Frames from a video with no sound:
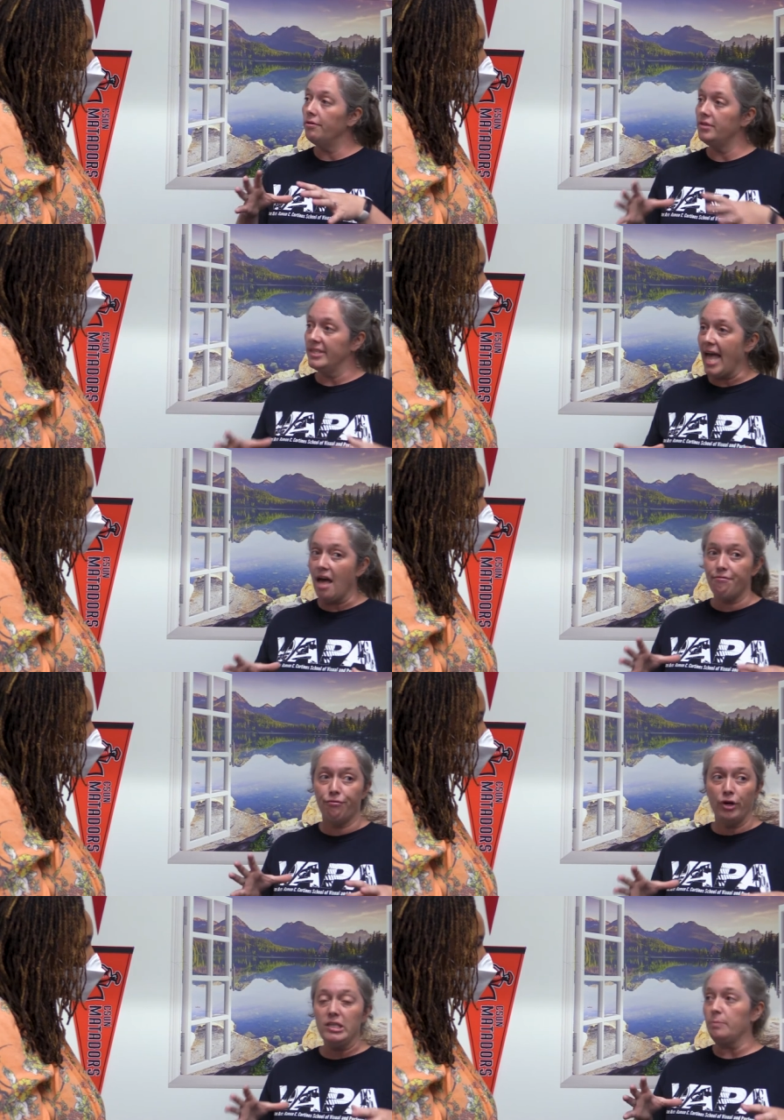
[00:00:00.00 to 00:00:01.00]

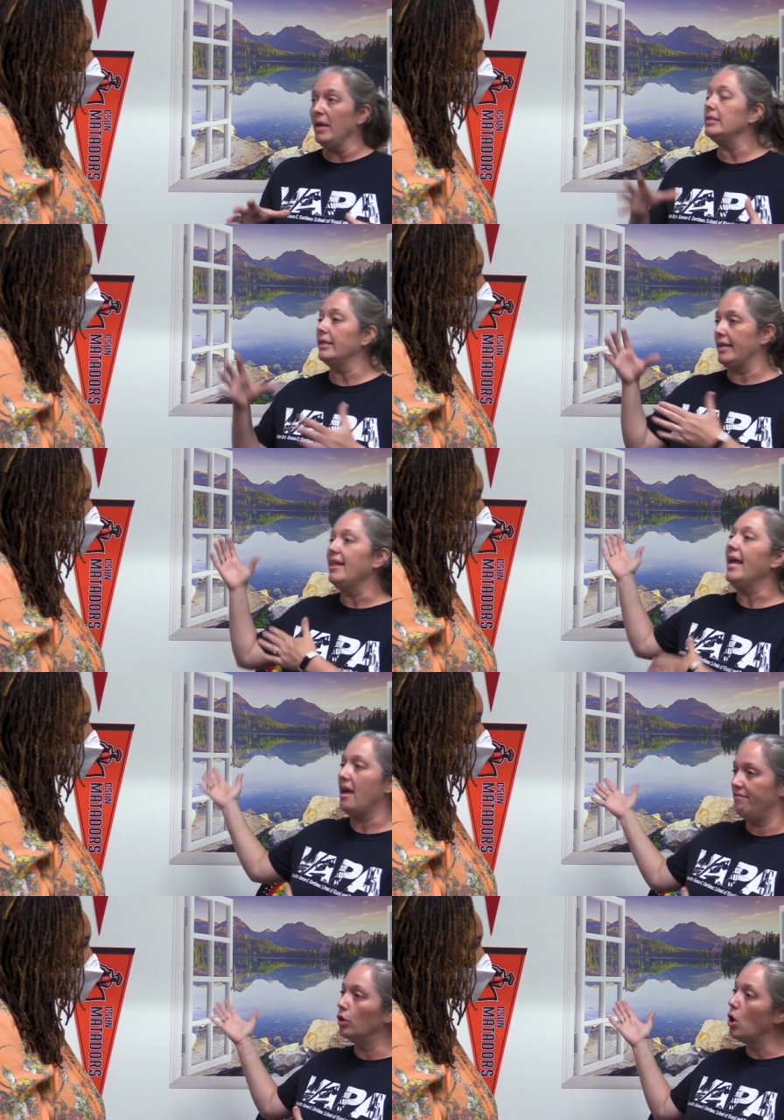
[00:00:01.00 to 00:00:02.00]
staff-free space. Like they
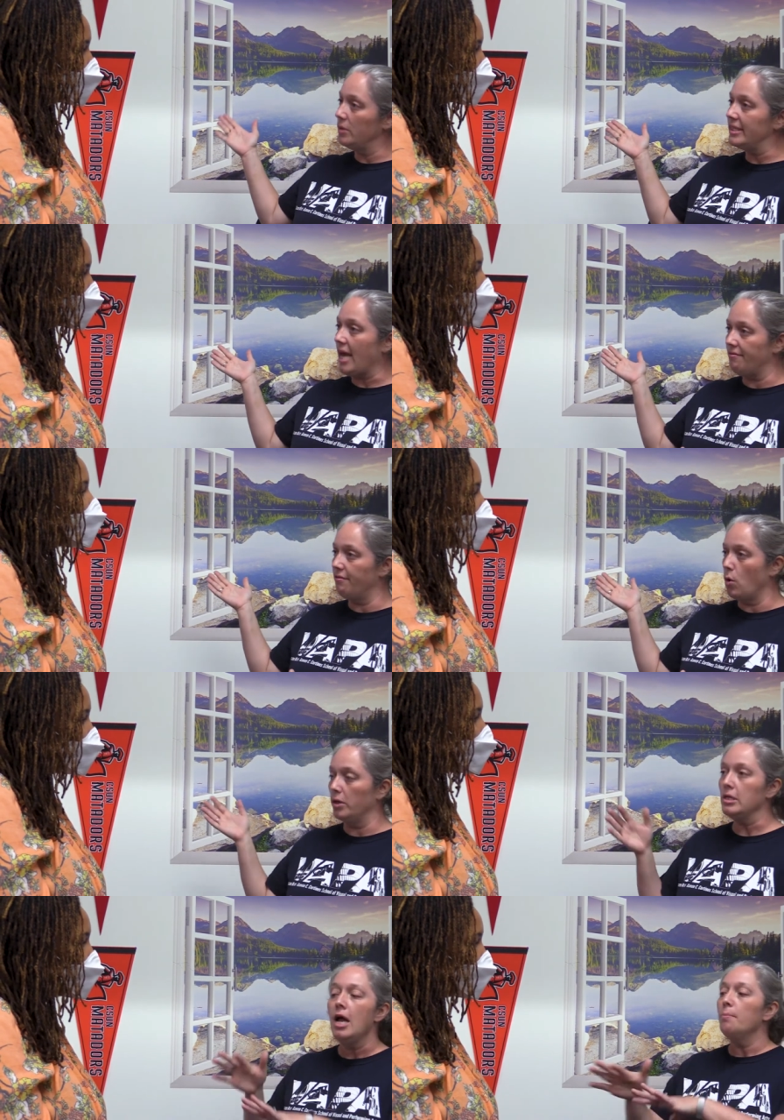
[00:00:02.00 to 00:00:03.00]
have their own staff, of
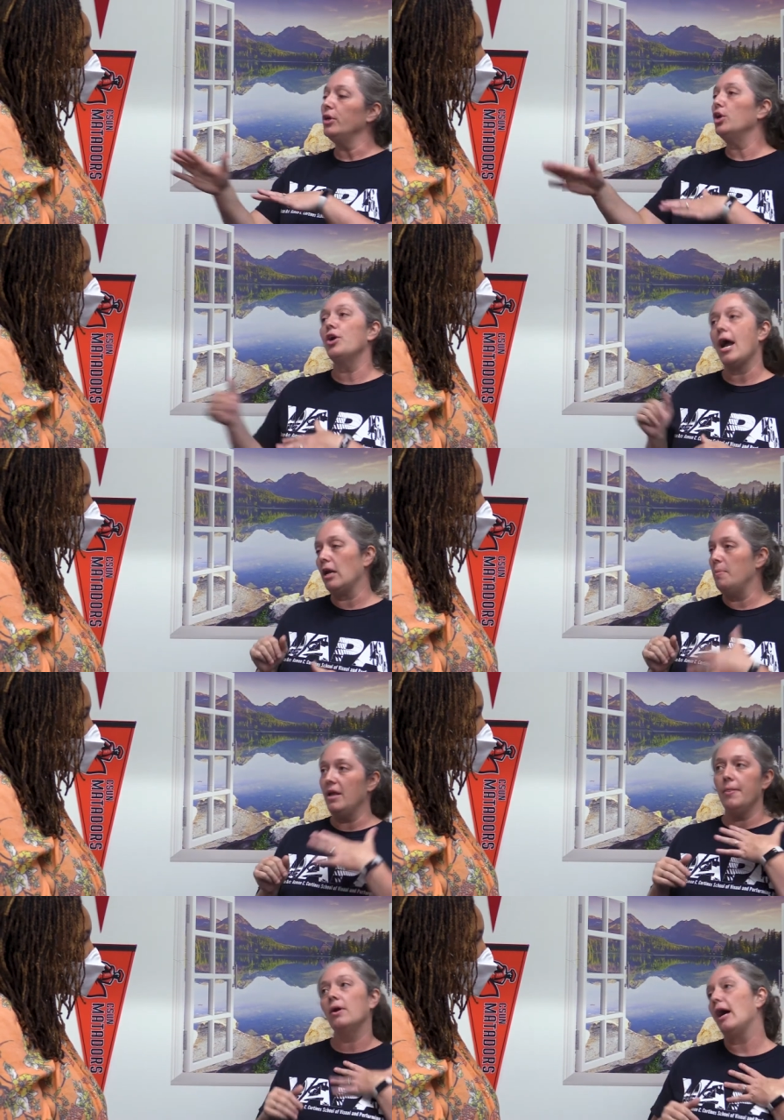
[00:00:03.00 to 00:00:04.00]
course, but you're not going to be
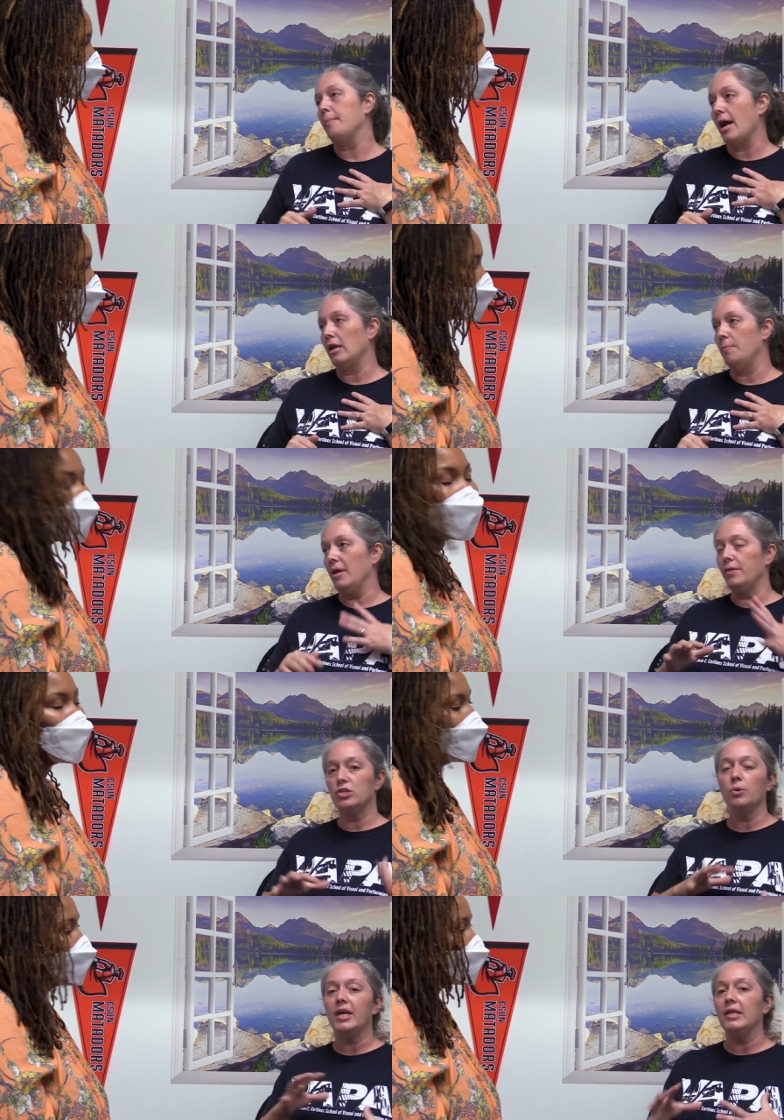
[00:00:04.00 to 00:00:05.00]
in there. I'm not going to be in there.
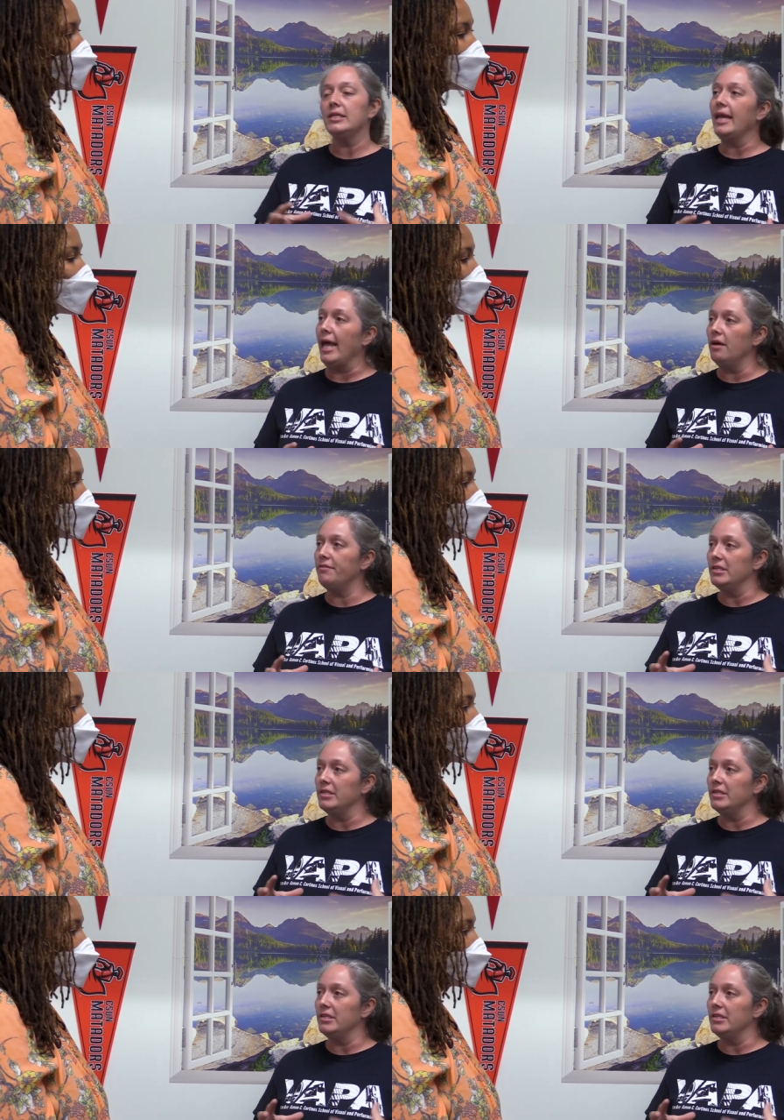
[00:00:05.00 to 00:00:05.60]
So kids can have a